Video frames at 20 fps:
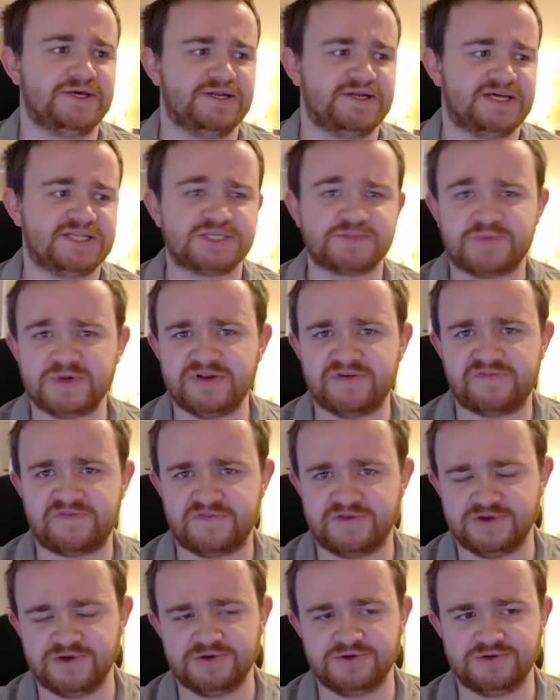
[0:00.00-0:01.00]
And there's been a
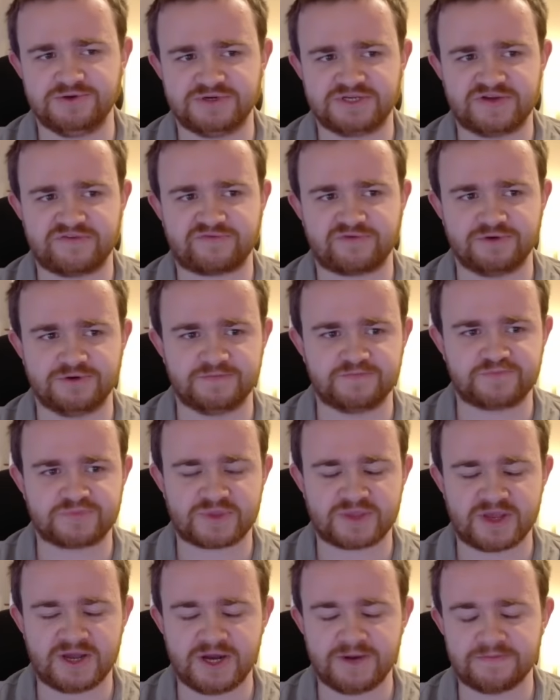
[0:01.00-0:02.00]
few different
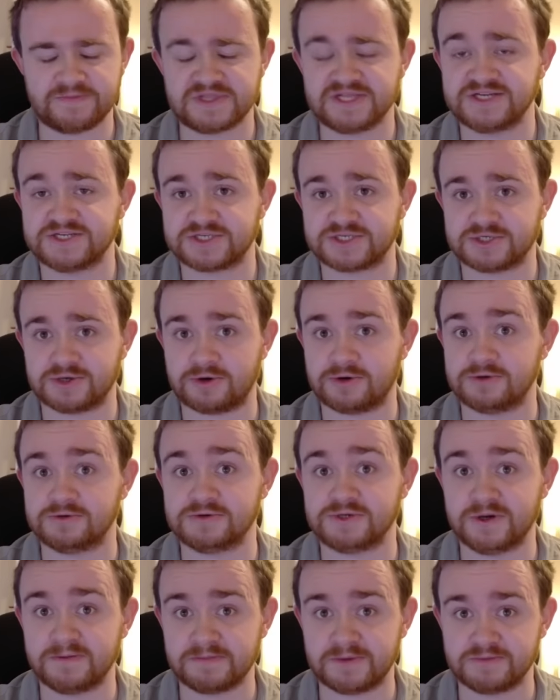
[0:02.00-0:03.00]
lists
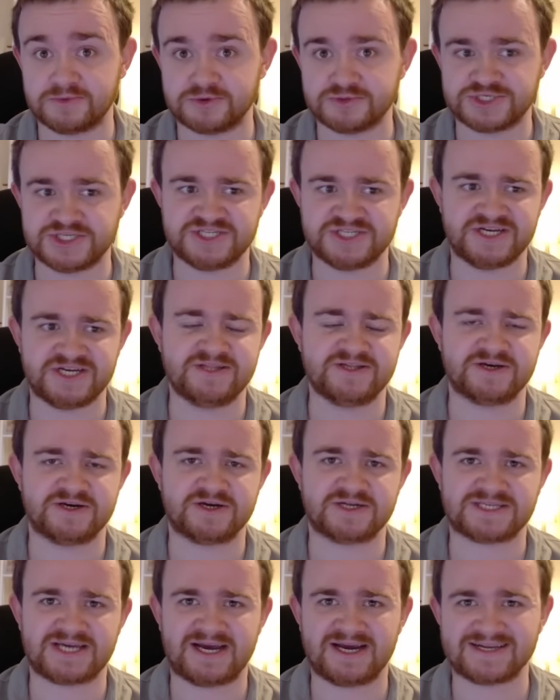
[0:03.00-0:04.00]
on gumgum.gg that
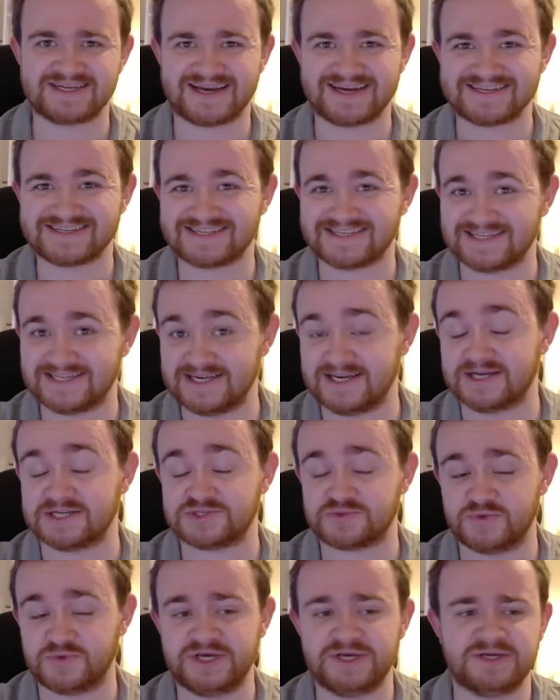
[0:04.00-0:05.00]
are tagged as
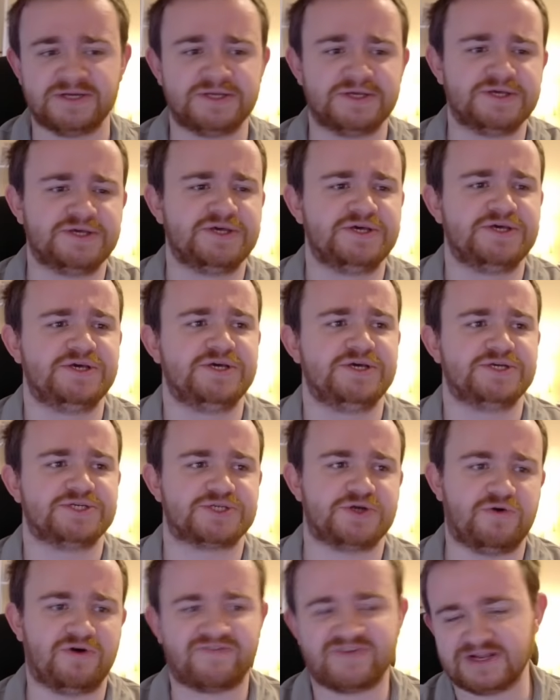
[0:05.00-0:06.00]
CS winning.
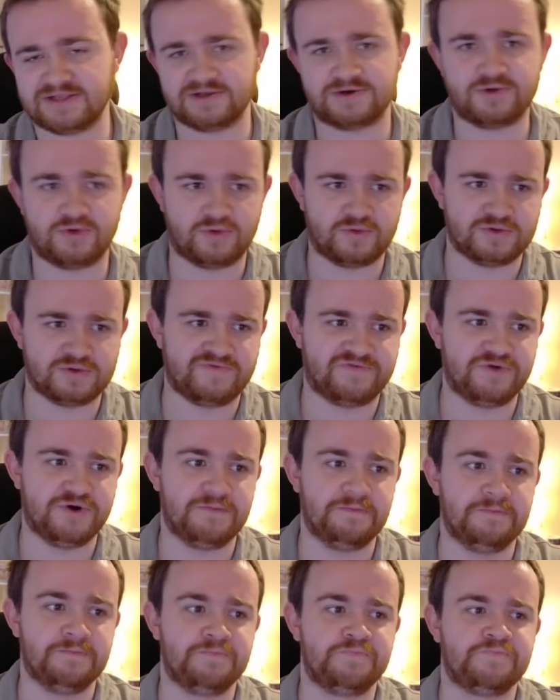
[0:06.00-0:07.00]
So I've had a look at all of
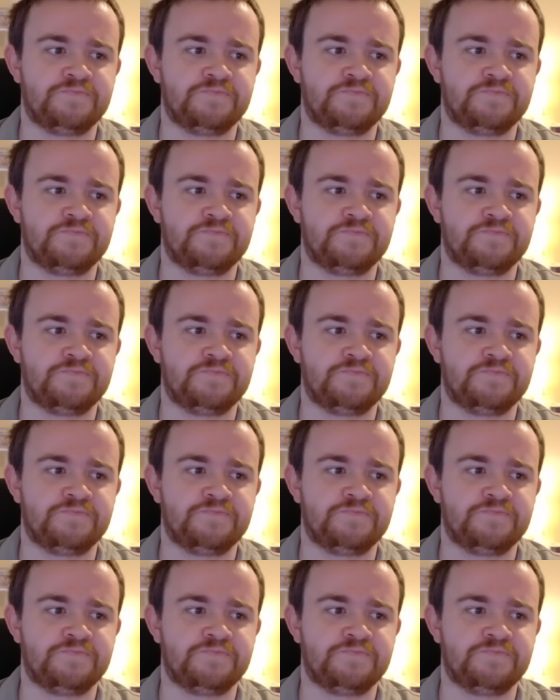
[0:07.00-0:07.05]
them.